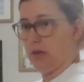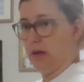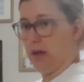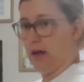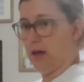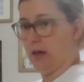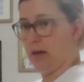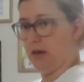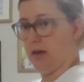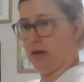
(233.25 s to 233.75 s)
Yeah,
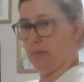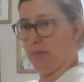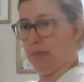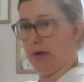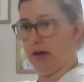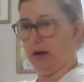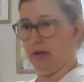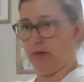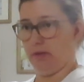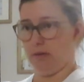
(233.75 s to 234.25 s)
and then
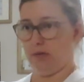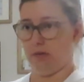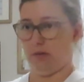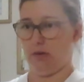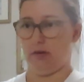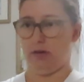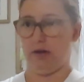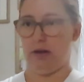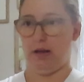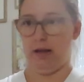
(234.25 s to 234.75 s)
minus
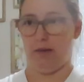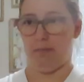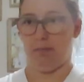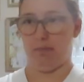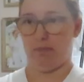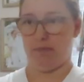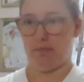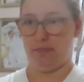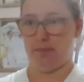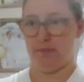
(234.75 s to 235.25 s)
the
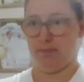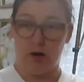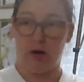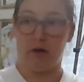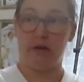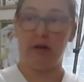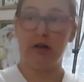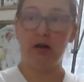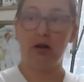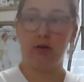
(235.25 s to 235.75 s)
hem. Now, I
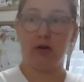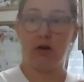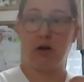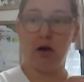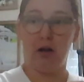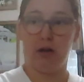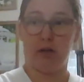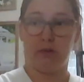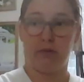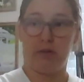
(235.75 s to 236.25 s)
already know the
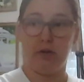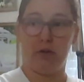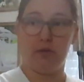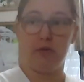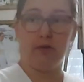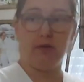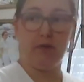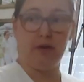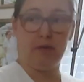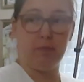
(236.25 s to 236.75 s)
collar is going
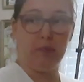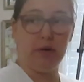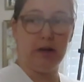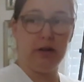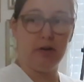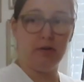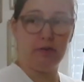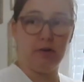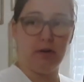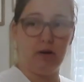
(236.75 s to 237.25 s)
to fit
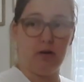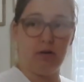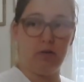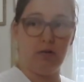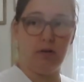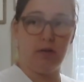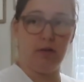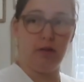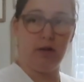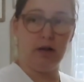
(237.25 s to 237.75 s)
me, so
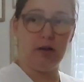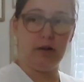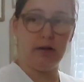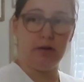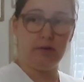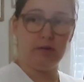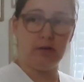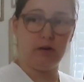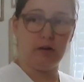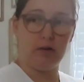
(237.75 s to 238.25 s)
that
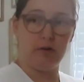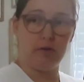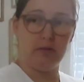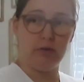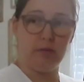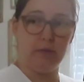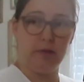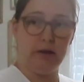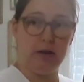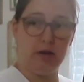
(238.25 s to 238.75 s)
is not going
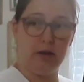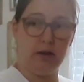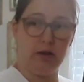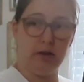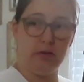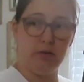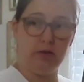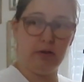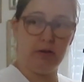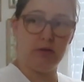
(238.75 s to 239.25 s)
to be an
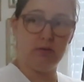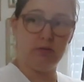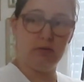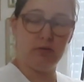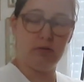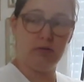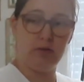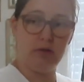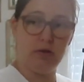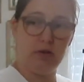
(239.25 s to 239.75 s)
issue.